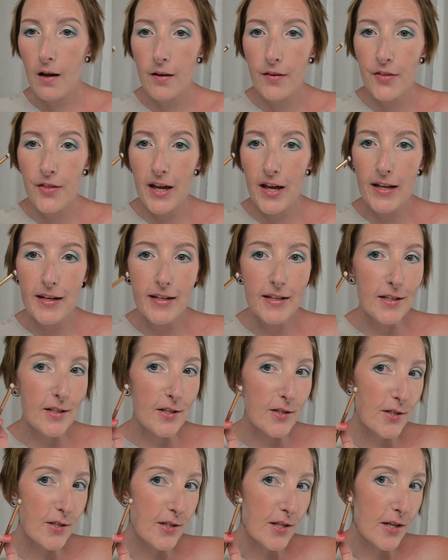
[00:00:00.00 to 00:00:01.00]
That
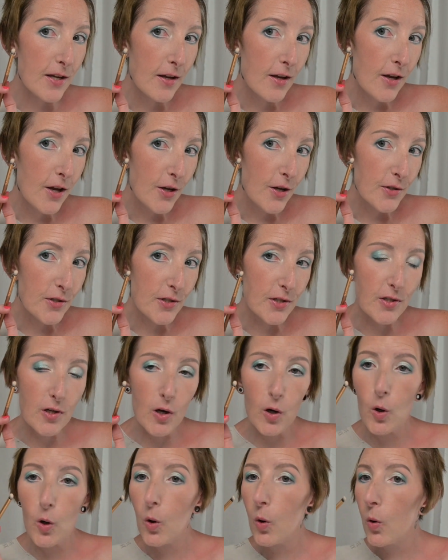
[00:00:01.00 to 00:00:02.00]
is
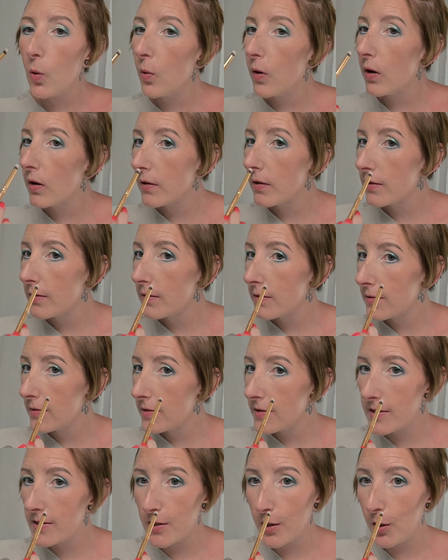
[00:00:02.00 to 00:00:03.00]
so
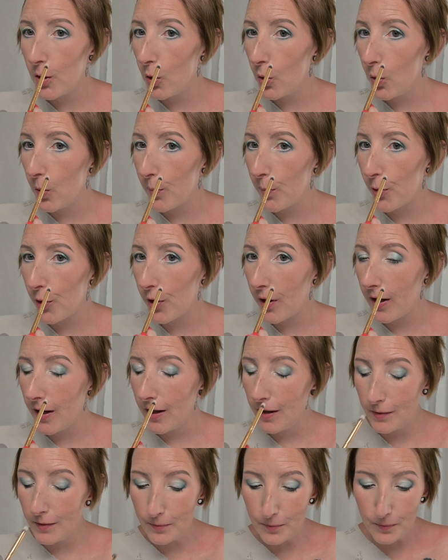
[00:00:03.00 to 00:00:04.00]

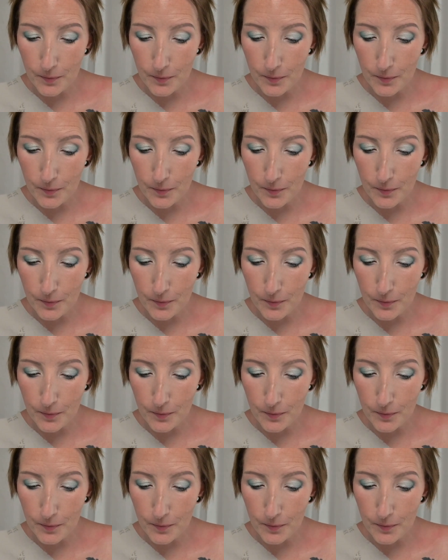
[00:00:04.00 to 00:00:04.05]
pretty.